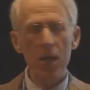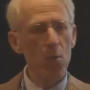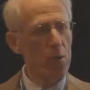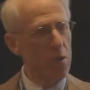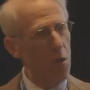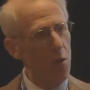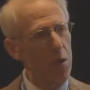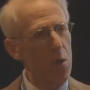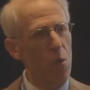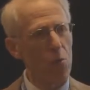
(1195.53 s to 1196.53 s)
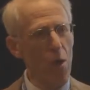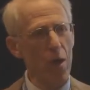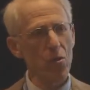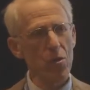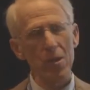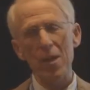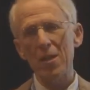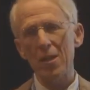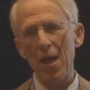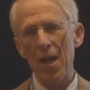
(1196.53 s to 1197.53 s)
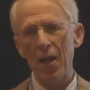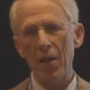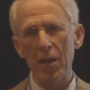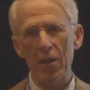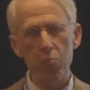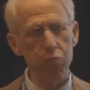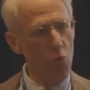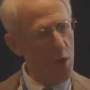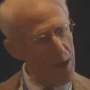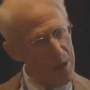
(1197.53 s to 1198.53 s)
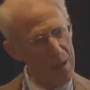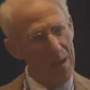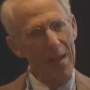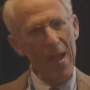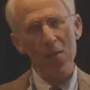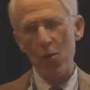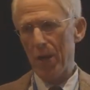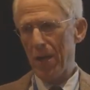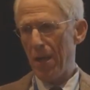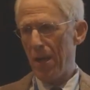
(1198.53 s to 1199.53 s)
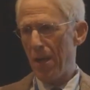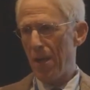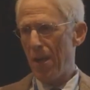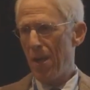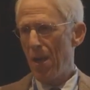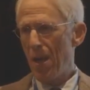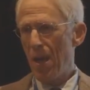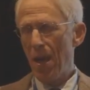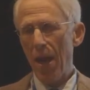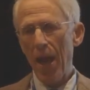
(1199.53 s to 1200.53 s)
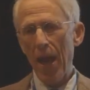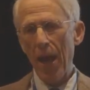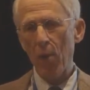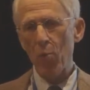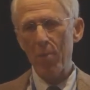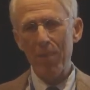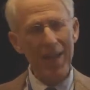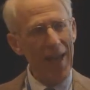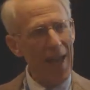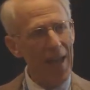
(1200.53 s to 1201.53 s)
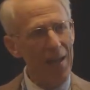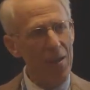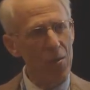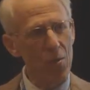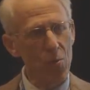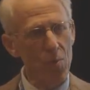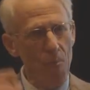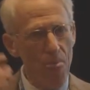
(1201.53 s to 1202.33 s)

It was only when Rogers and his colleagues brought us together again and we began to